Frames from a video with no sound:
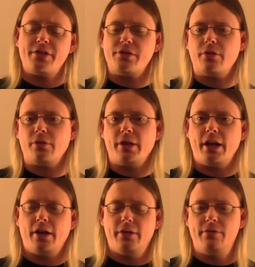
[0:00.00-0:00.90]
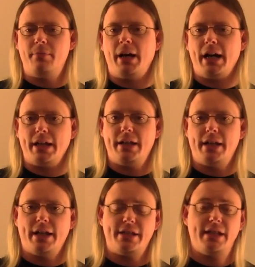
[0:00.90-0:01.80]
the external area of the body
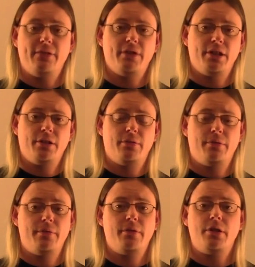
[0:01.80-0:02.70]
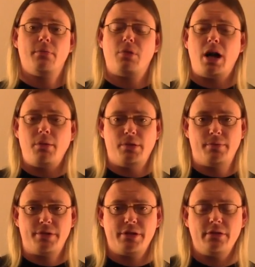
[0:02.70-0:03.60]
that's giving you your
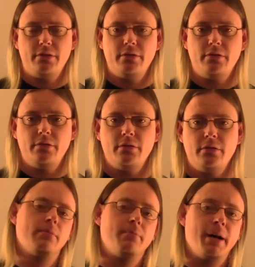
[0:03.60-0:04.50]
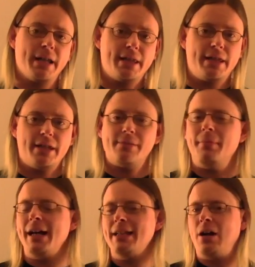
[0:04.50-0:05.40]
problems. But this
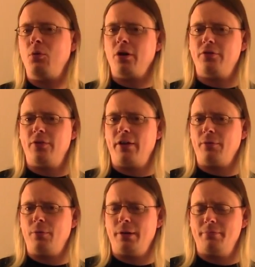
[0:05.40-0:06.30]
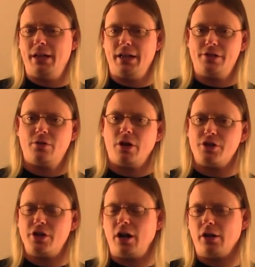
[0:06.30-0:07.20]
might not work for everyone because
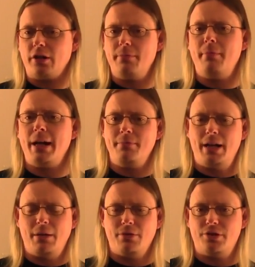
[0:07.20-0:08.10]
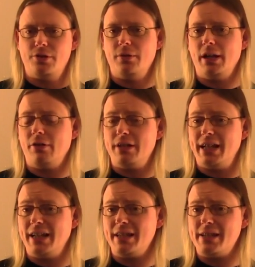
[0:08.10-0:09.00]
crushed garlic might be able to
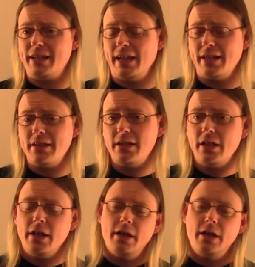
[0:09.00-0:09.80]
irritate the skin.